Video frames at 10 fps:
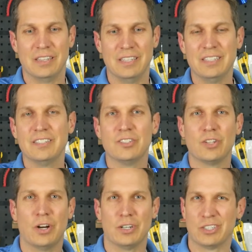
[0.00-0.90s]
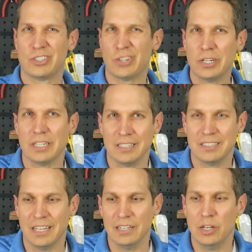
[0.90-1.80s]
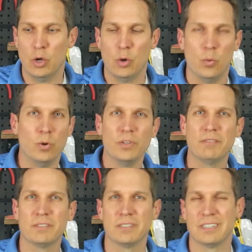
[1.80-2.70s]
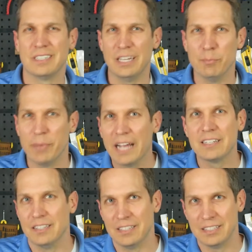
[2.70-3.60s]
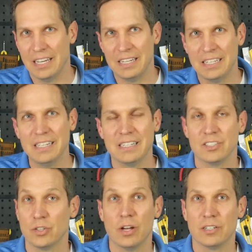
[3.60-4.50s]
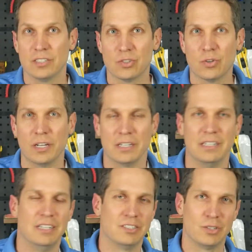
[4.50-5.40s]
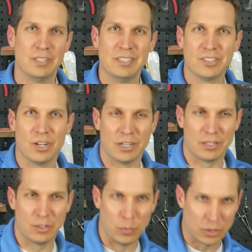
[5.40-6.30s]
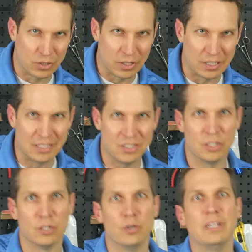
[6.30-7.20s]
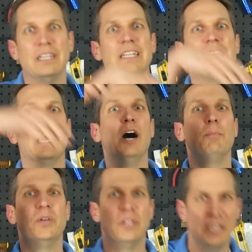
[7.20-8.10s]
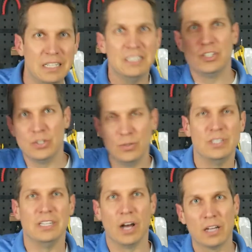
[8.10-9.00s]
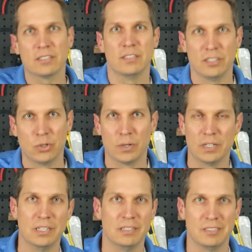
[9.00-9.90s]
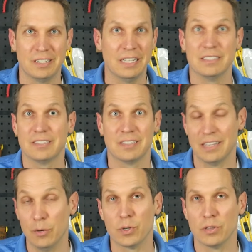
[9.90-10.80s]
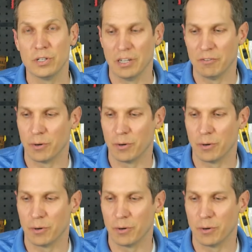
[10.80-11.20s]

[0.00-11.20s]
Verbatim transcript: this is our starting state. We'll never get back to this state again as long as it's running. So this is our, we're starting at 0, getting up into the oscillatory states that we're looking